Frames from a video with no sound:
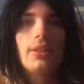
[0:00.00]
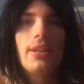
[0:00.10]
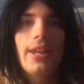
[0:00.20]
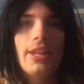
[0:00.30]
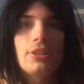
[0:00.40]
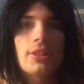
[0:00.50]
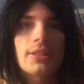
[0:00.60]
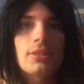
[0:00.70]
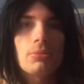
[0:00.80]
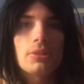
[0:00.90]
It just
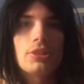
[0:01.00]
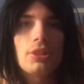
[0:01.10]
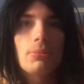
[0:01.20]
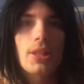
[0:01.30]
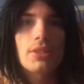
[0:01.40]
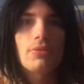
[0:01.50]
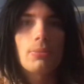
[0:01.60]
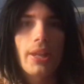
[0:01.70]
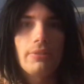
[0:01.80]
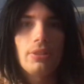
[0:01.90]
was too much for
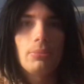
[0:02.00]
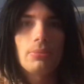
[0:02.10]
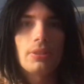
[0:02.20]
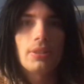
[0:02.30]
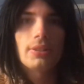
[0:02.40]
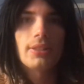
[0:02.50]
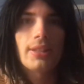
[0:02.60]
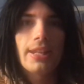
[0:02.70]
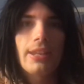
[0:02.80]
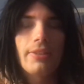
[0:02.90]
my room to
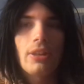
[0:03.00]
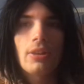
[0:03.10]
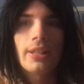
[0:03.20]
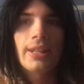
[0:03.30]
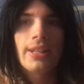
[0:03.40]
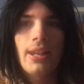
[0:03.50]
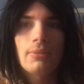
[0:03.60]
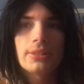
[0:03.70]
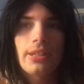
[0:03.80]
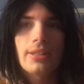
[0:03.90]
carry on. And I would
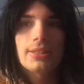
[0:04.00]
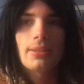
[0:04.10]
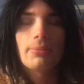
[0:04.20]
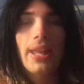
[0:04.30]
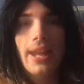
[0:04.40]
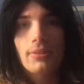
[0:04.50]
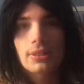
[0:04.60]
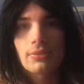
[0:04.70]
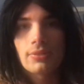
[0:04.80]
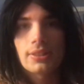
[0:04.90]
tell you something, the house
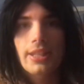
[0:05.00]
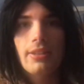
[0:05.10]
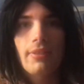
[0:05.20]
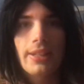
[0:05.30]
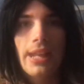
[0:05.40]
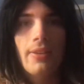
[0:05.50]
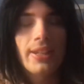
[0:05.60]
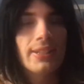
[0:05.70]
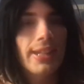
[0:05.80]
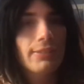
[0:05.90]
is for sale right now, and the
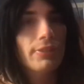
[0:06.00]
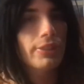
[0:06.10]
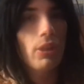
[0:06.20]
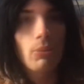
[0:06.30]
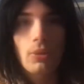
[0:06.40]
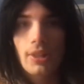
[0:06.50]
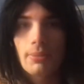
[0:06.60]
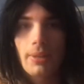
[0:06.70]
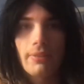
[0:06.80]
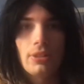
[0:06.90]
electric don't work in
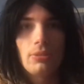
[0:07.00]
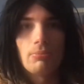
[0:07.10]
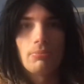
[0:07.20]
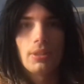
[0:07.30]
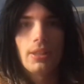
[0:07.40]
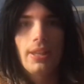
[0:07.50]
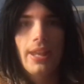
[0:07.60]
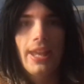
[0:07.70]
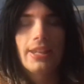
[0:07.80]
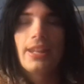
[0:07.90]
my room.
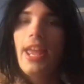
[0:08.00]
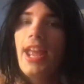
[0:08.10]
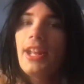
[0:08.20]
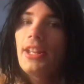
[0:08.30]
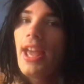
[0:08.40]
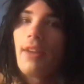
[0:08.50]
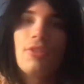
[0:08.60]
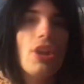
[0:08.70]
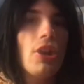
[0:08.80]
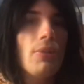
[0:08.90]
And they have
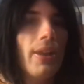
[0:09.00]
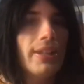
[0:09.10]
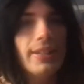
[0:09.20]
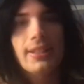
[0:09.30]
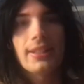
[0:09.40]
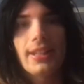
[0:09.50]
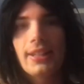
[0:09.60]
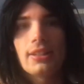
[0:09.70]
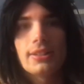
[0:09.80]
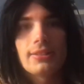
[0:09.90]
no idea that that
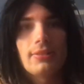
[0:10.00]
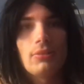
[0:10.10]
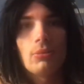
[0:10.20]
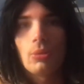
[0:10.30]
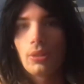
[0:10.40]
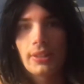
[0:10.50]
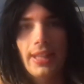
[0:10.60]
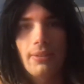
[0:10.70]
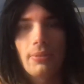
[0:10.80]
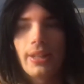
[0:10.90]
doesn't work
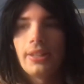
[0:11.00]
that way.